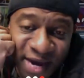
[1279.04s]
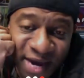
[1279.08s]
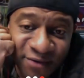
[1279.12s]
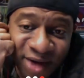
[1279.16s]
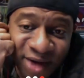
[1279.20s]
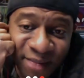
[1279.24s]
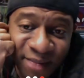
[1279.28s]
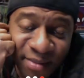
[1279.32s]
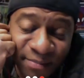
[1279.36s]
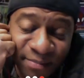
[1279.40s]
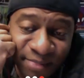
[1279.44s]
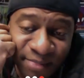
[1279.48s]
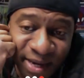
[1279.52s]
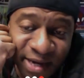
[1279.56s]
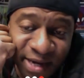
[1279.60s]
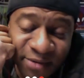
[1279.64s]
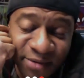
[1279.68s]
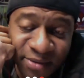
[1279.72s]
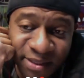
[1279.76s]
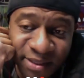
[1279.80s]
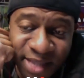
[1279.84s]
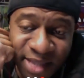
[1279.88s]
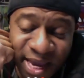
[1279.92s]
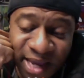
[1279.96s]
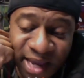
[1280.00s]
You can't rob a
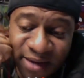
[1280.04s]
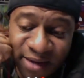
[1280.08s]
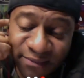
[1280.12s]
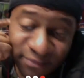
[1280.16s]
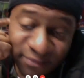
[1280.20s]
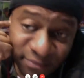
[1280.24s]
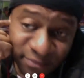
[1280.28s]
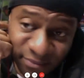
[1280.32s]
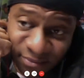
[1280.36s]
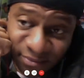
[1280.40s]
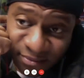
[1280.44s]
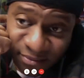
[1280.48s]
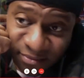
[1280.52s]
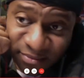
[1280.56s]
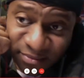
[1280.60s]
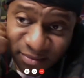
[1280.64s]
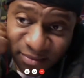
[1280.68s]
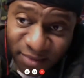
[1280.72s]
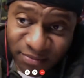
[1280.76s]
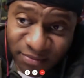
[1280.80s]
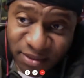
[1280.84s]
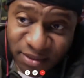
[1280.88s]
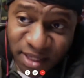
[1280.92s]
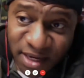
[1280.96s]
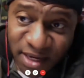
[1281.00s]
bank with that.
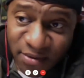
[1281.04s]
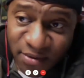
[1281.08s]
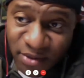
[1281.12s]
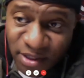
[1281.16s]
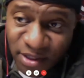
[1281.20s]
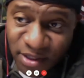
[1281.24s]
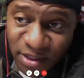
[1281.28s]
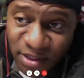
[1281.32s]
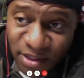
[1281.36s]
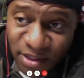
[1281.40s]
I'm saying,